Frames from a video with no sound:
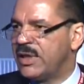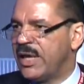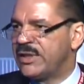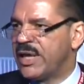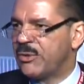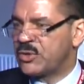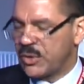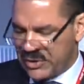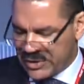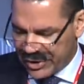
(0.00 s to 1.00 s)
and terrorist
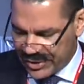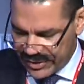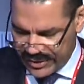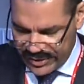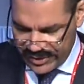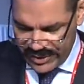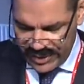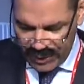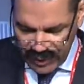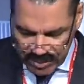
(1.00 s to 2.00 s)
organizations.
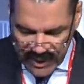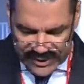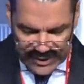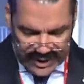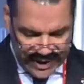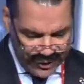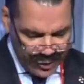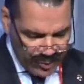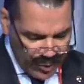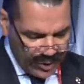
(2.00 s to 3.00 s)
We must and can
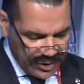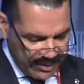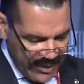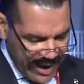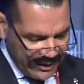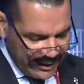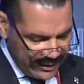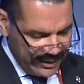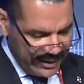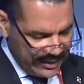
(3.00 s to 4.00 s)
do more to combat
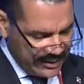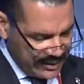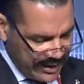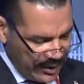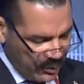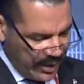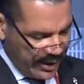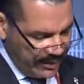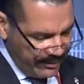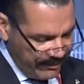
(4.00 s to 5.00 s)
it in a sustained
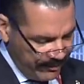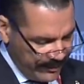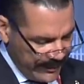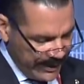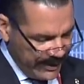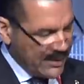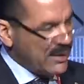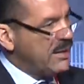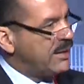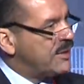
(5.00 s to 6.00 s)
way.
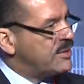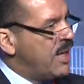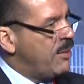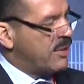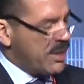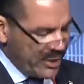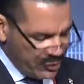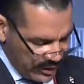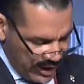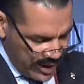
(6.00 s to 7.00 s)
This upcoming
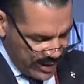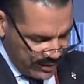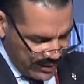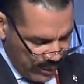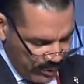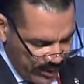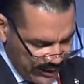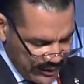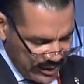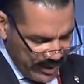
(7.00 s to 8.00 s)
July, I will
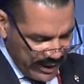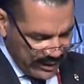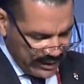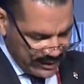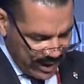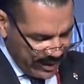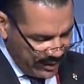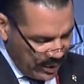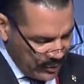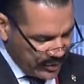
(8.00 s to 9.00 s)
participate in a
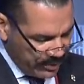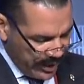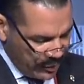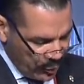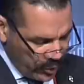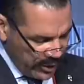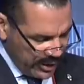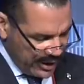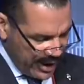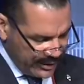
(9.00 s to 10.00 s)
summit hosted by
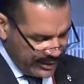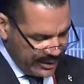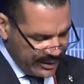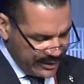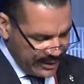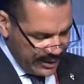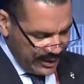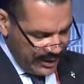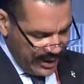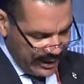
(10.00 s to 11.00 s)
Google Ideas
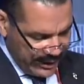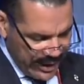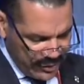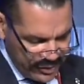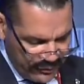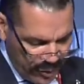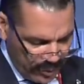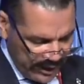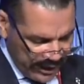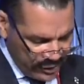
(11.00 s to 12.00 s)
and the Council of
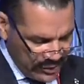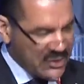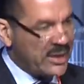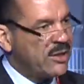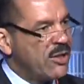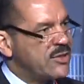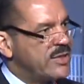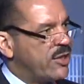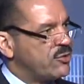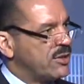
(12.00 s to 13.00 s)
Foreign Relations in Los
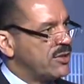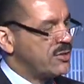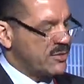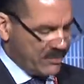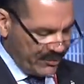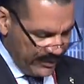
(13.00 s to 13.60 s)
Angeles,